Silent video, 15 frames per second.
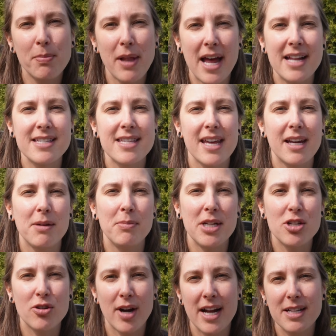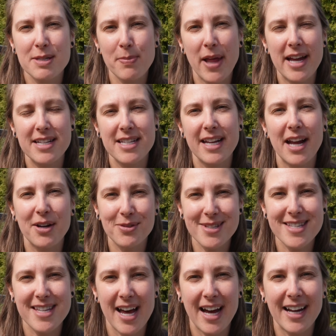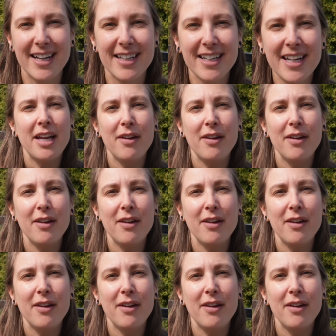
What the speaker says: plants that can be transplanted outside.